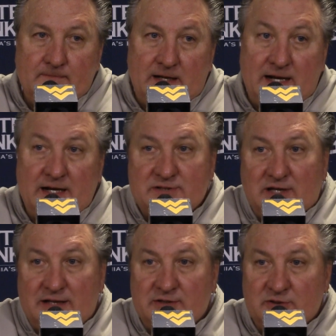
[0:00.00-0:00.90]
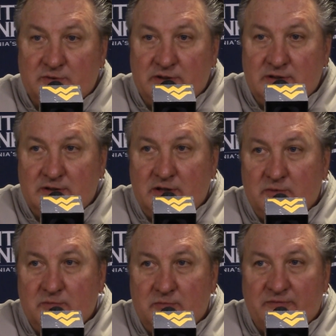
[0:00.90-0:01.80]
And that has a lot to do with it. You
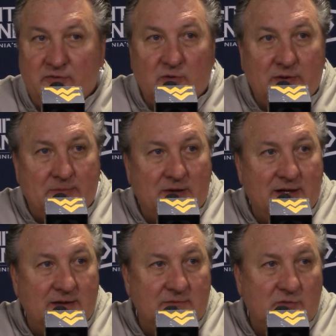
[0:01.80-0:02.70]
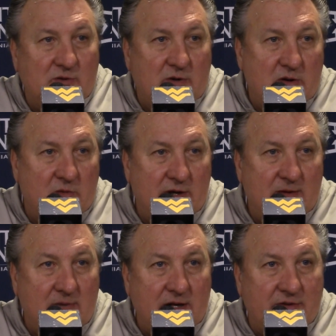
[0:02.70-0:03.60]
know, before we were playing, we were
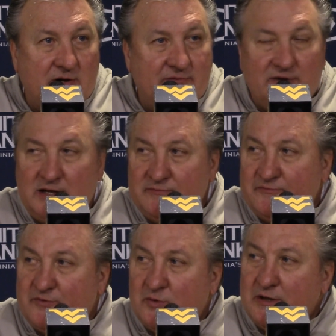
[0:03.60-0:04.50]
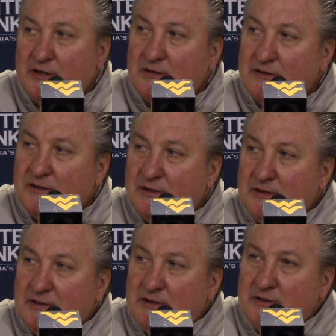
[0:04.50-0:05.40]
winning by 35 and 40, and
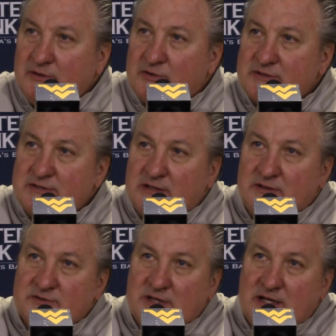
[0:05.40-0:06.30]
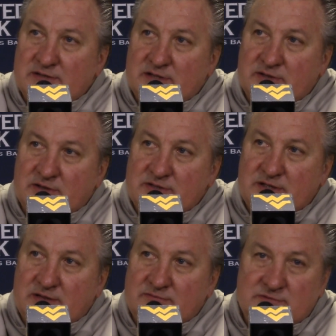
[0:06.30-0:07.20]
you could set those guys, you could
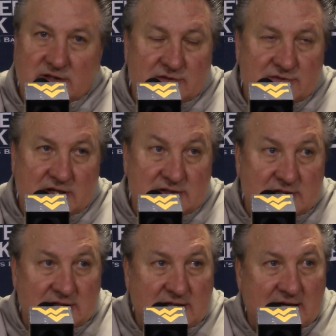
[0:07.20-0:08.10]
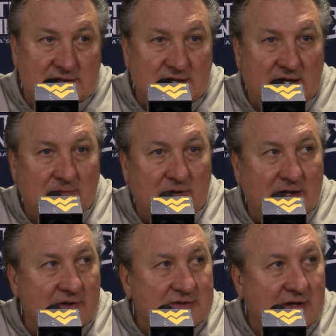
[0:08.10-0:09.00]
set JC and Dax down and play
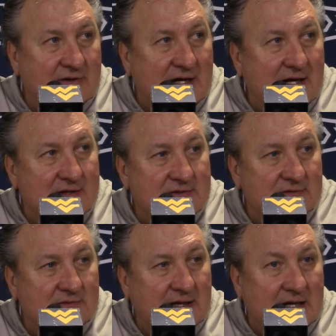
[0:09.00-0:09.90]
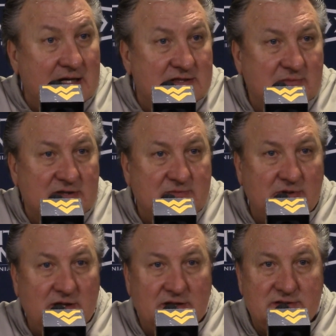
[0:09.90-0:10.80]
those other guys, and they got some
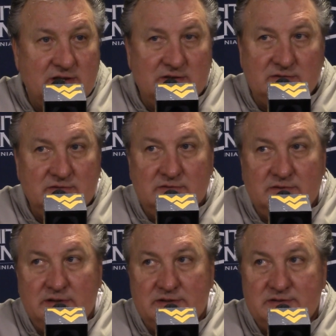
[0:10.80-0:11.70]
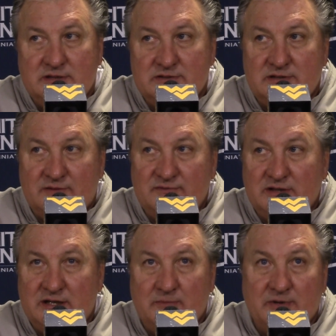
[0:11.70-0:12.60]
experience there. It's tough to
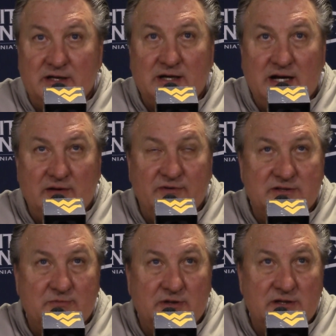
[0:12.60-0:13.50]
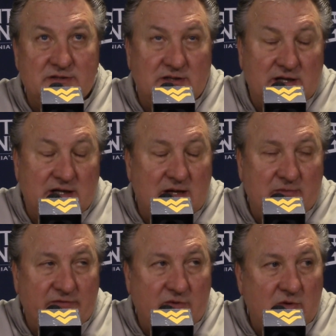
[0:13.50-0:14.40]
get them the kind of experience that they
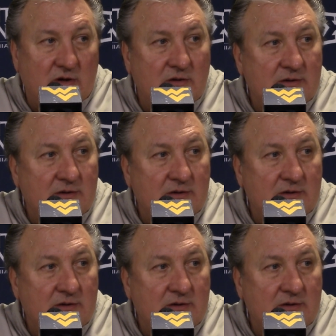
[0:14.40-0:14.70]
got before.